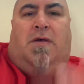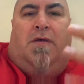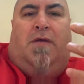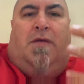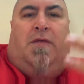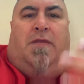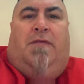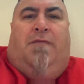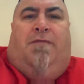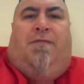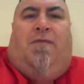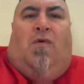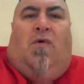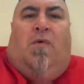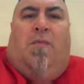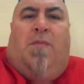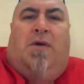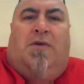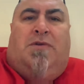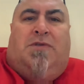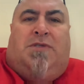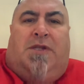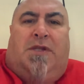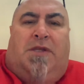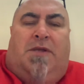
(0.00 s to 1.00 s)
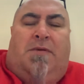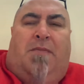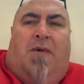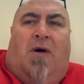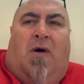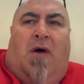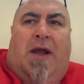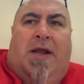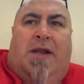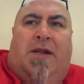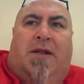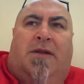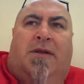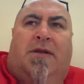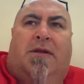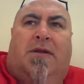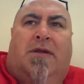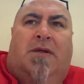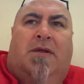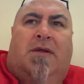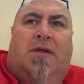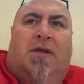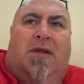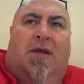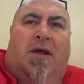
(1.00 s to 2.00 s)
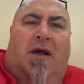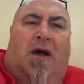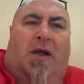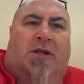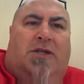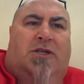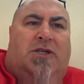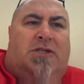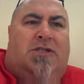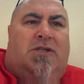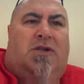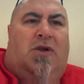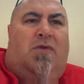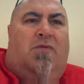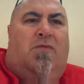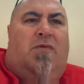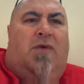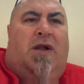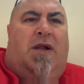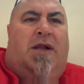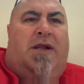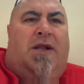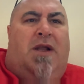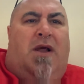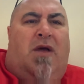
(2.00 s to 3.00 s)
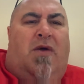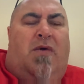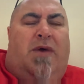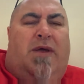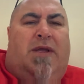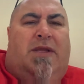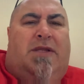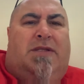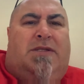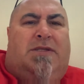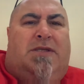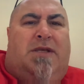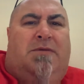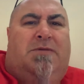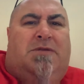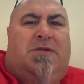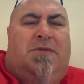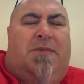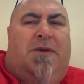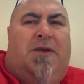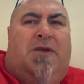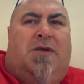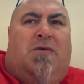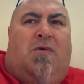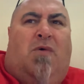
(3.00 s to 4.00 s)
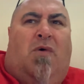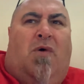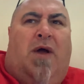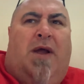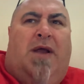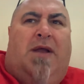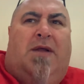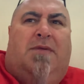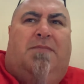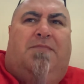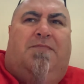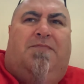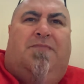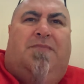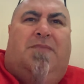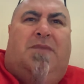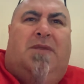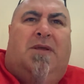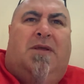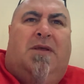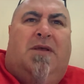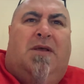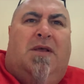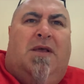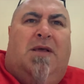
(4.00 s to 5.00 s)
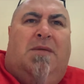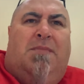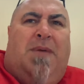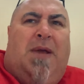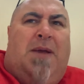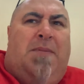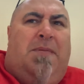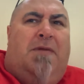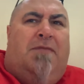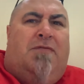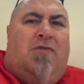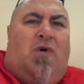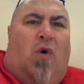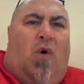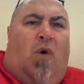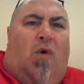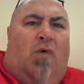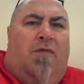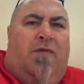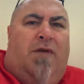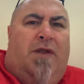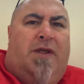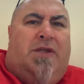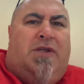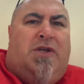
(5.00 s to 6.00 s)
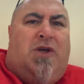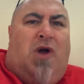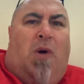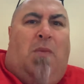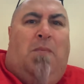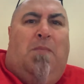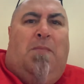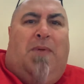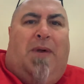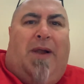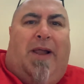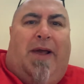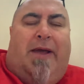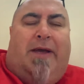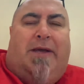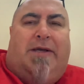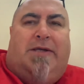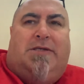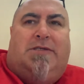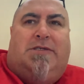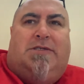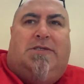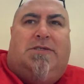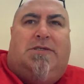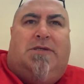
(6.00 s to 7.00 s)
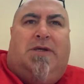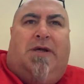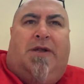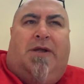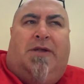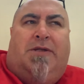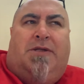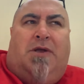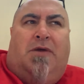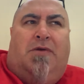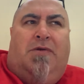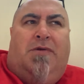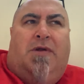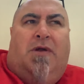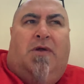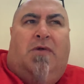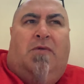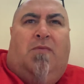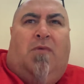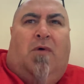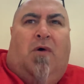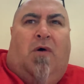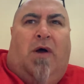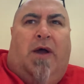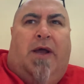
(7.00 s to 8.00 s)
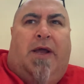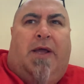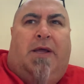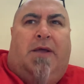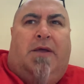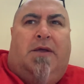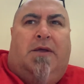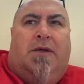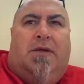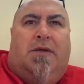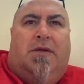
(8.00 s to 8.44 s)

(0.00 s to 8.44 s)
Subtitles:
at the foremost in your mind. I just don't really know. It seems to be quite... People have got awfully complex, and I don't know why.